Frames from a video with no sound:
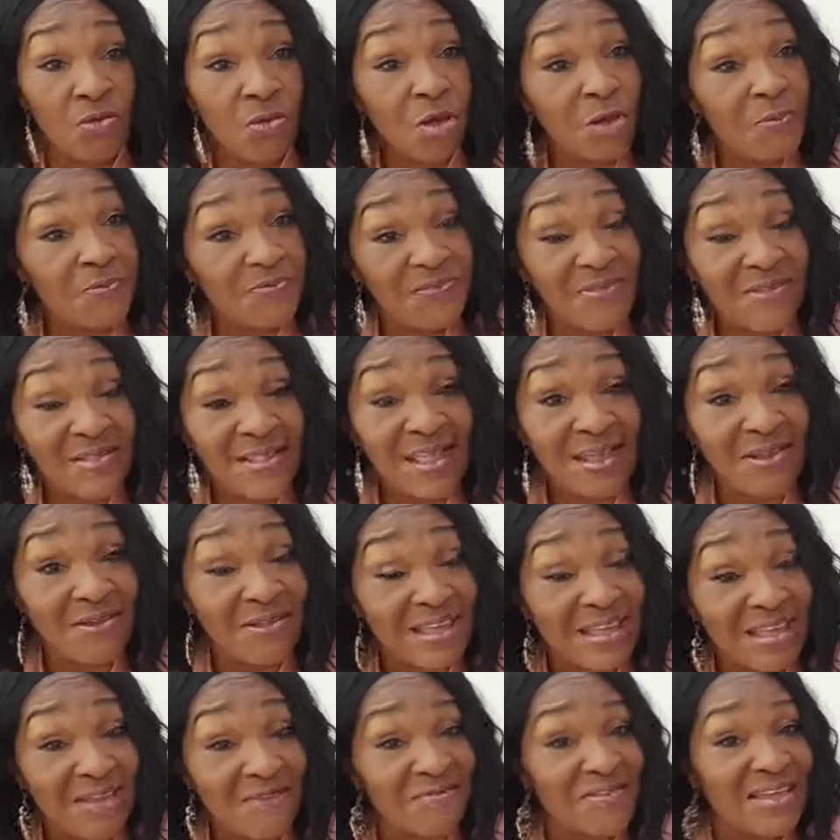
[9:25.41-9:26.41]
up to
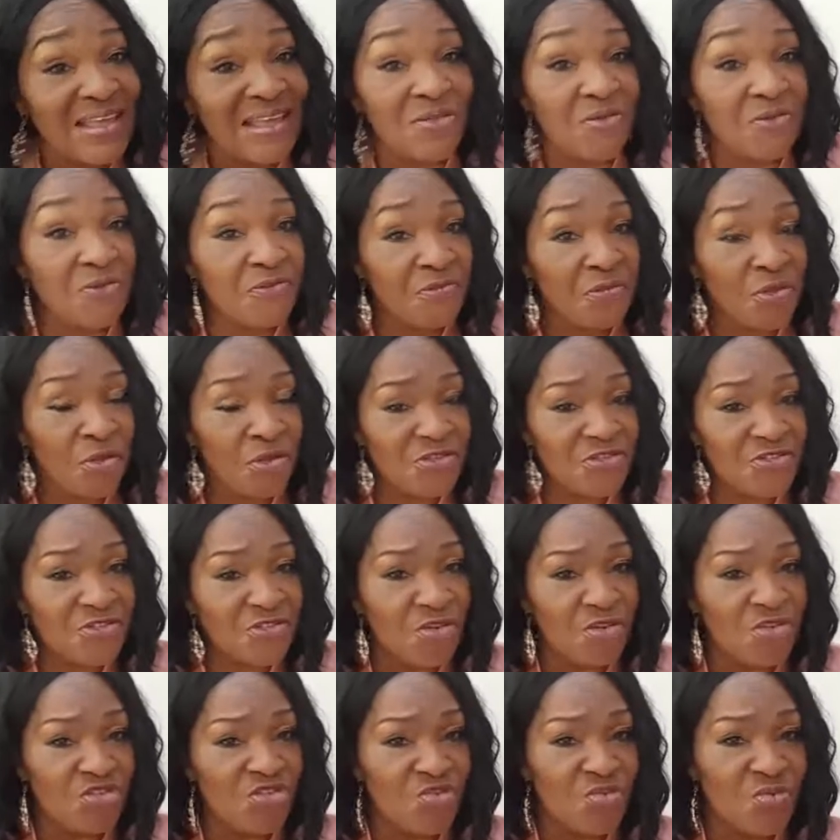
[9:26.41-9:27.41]
now, I've kind of lost
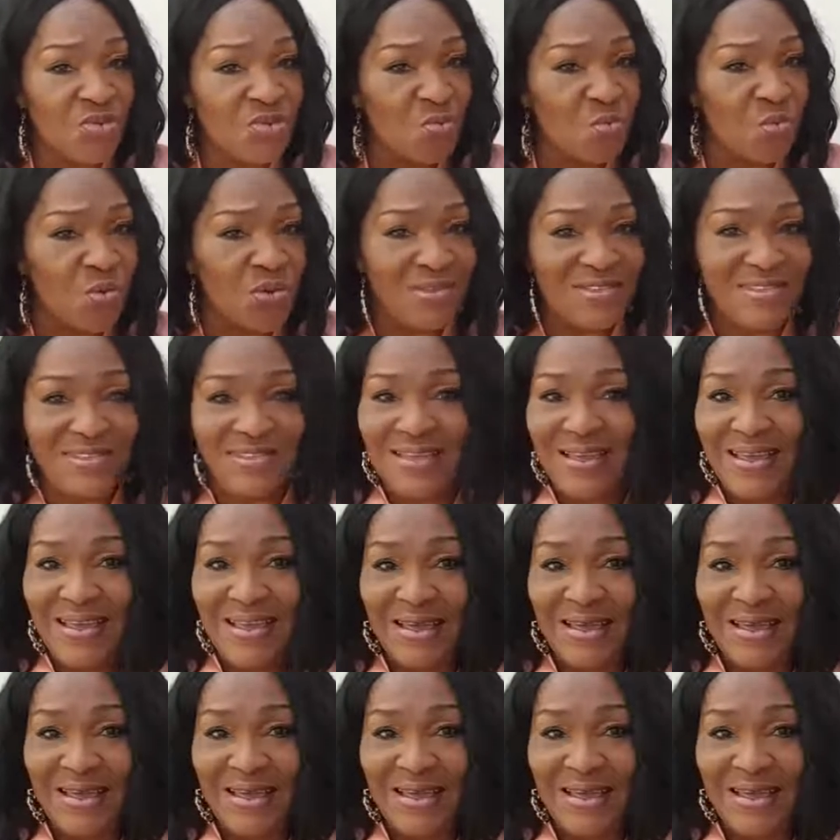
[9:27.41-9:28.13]
touch with what